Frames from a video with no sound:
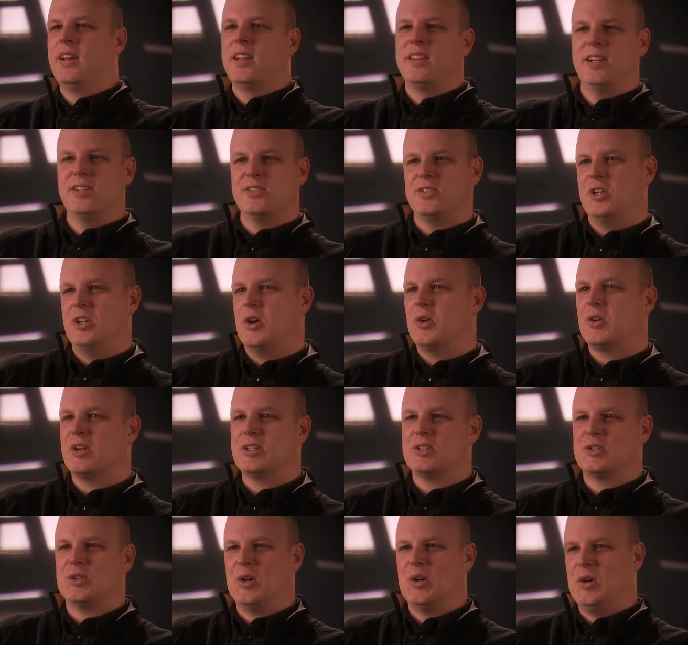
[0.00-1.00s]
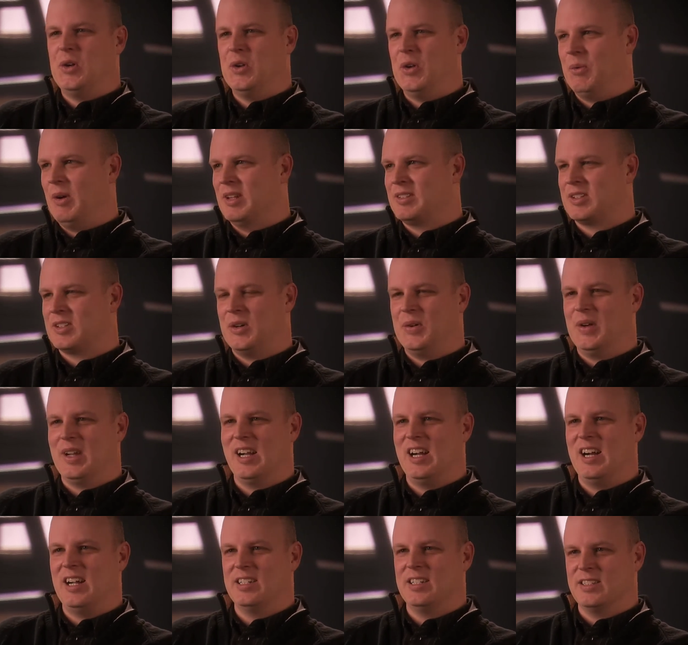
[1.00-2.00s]
There's no control to what's going
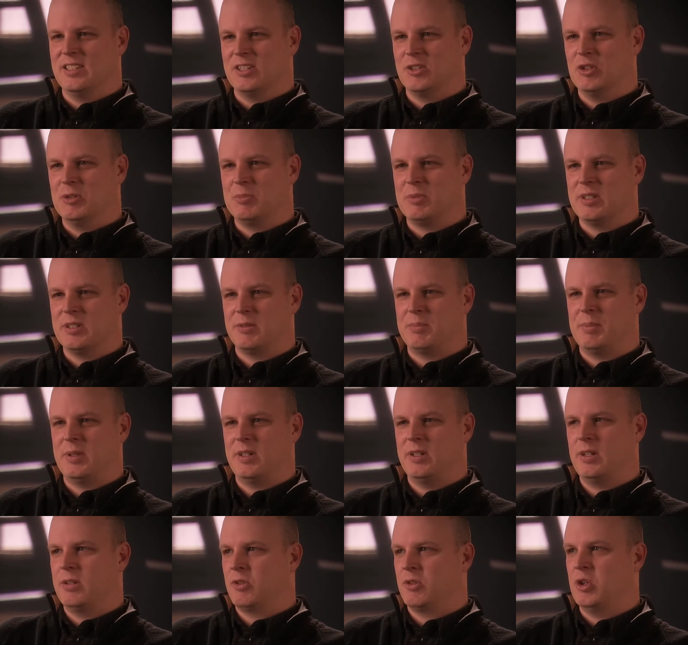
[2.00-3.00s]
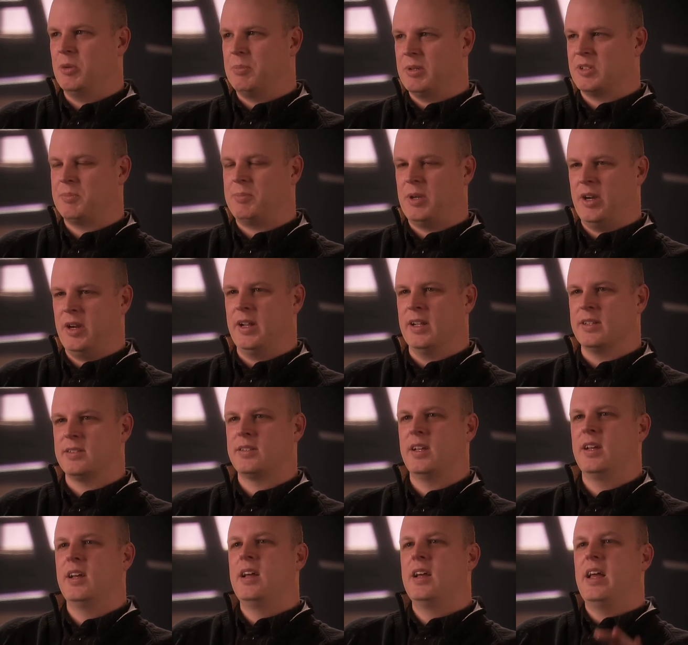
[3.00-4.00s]
on in the group group experience
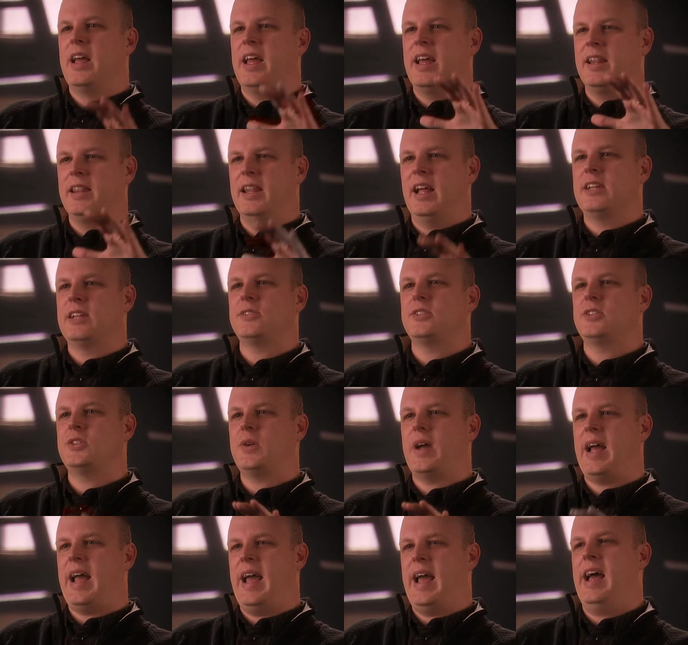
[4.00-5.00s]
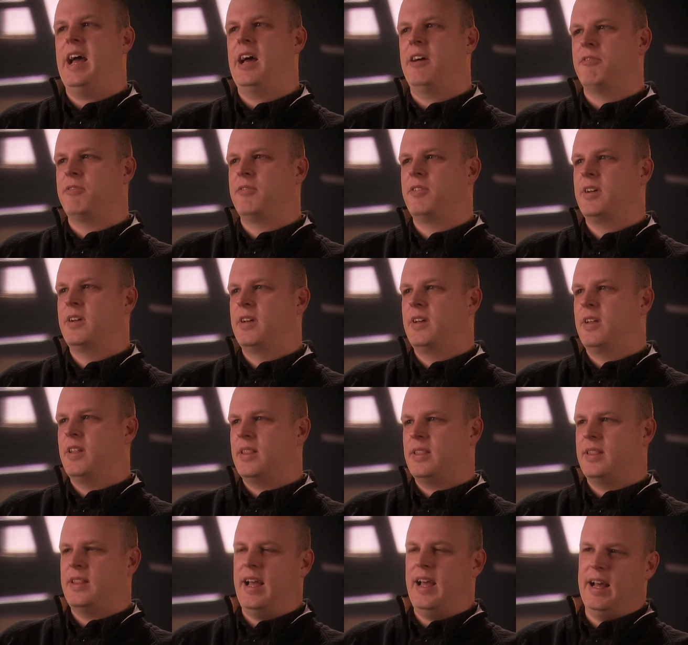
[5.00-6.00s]
unless you have
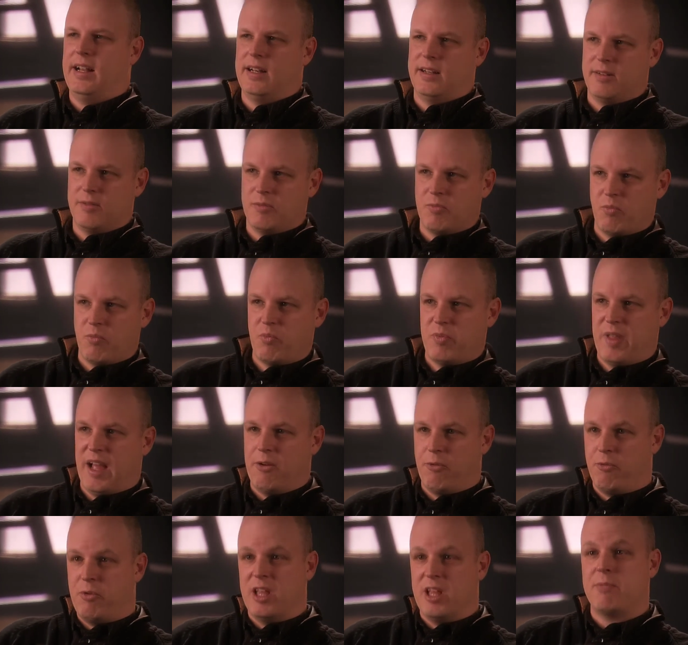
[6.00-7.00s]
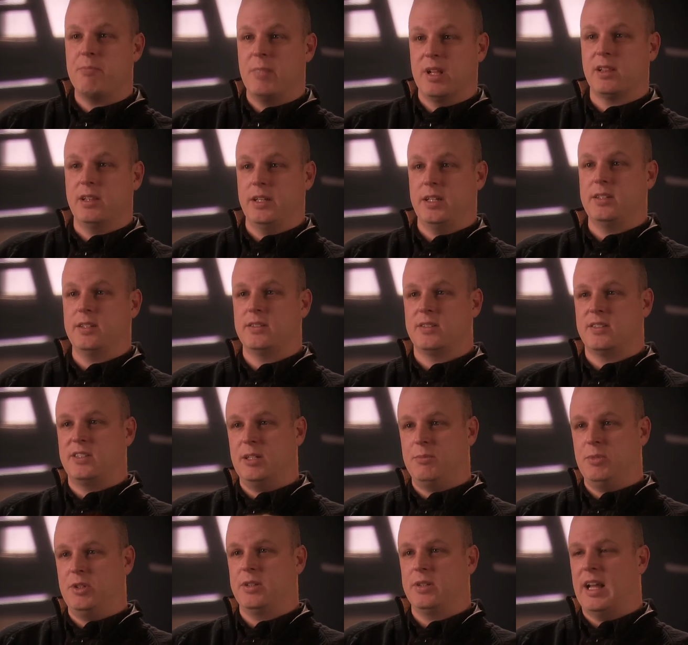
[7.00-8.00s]
that that rhythmically
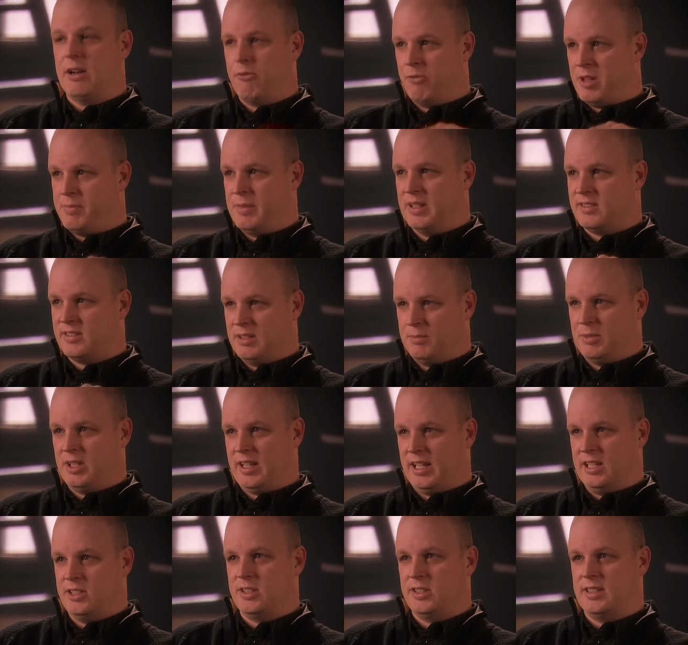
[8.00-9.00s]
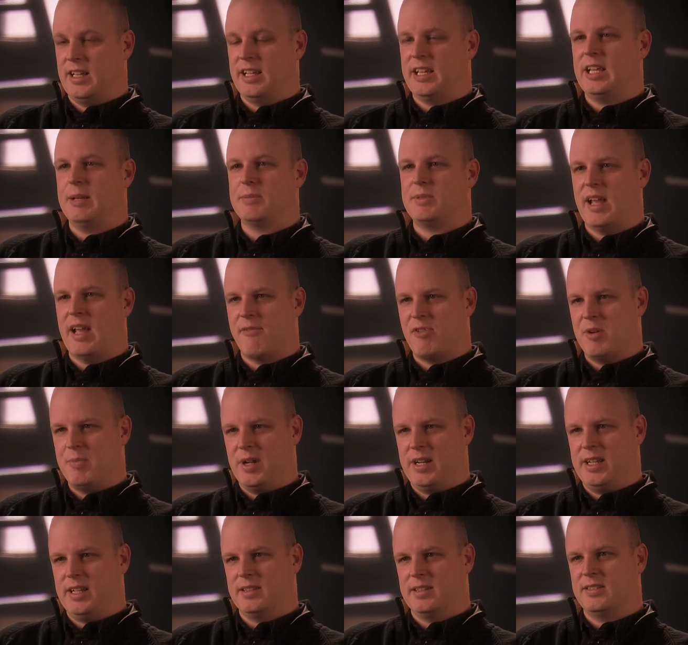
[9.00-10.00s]
stimu- that rhythmic stimulation that keeps
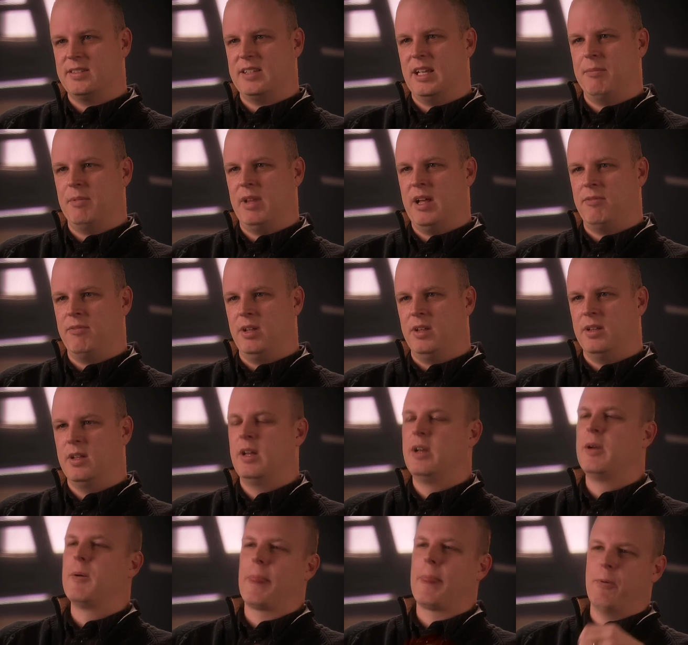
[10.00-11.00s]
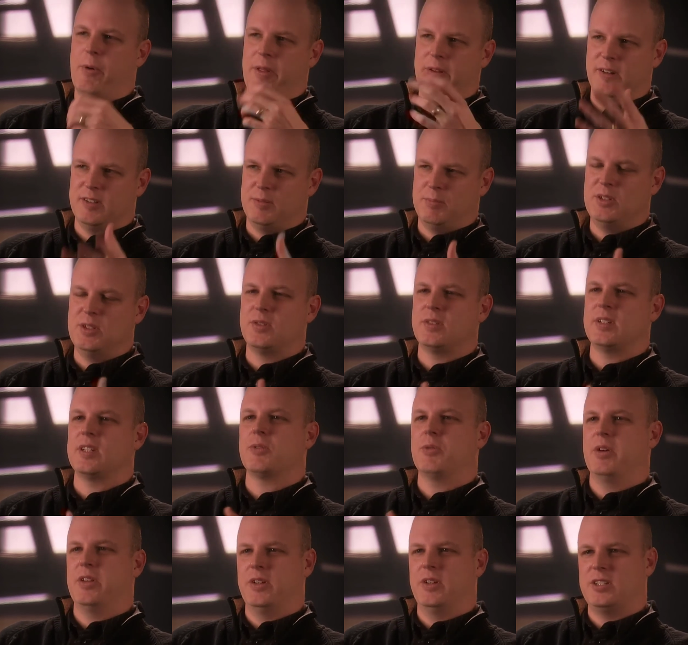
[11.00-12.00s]
everybody at the same level. Whether it's music,
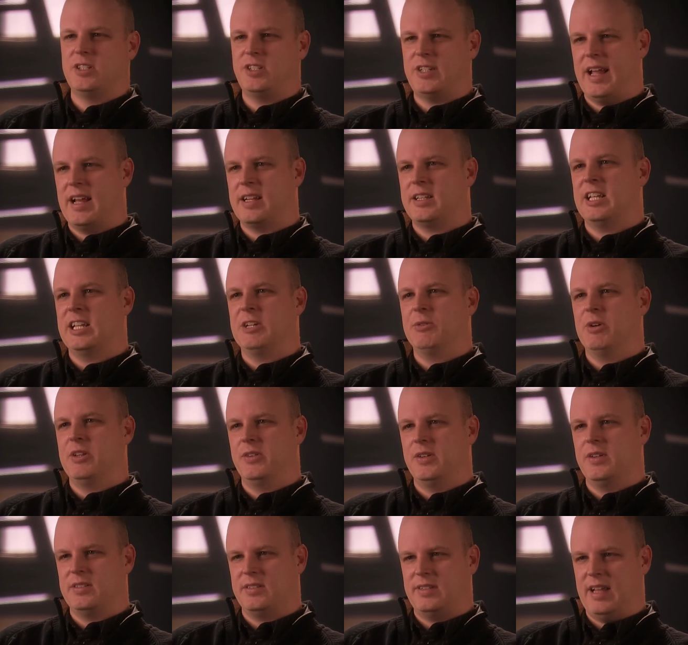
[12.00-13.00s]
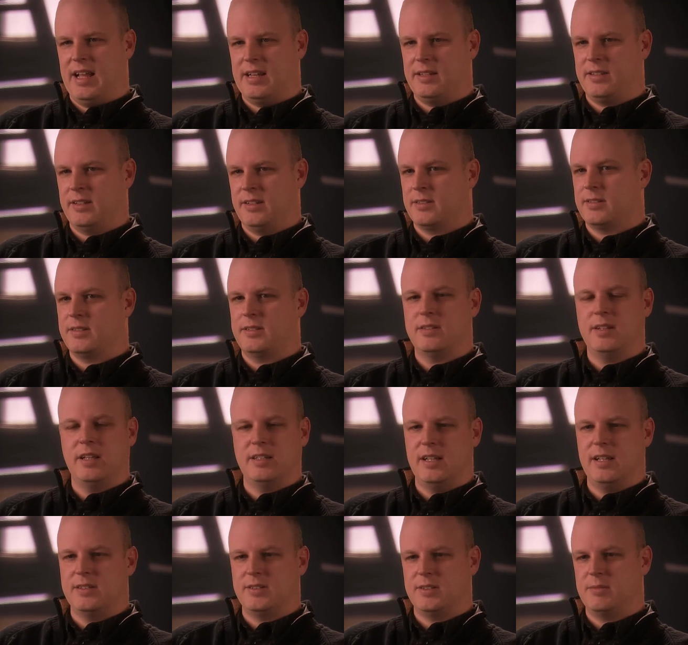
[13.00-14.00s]
whether it's chanting, whether it's dancing, it
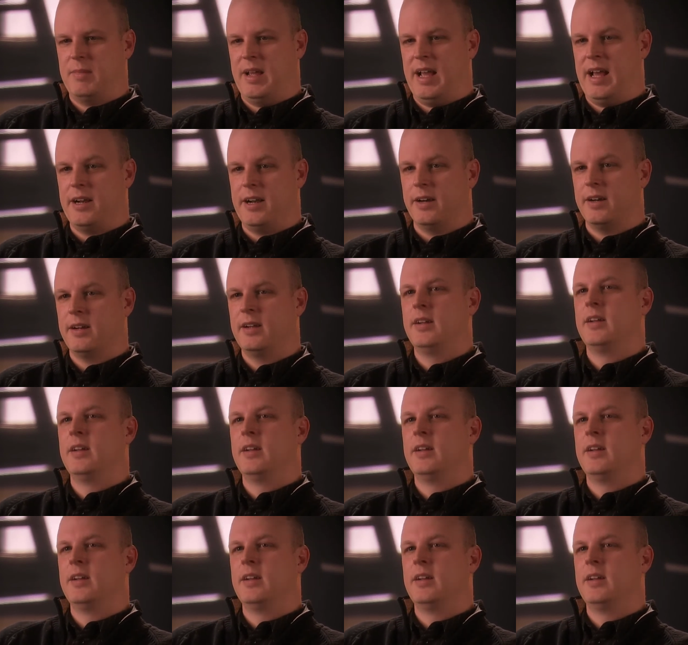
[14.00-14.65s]
doesn't matter.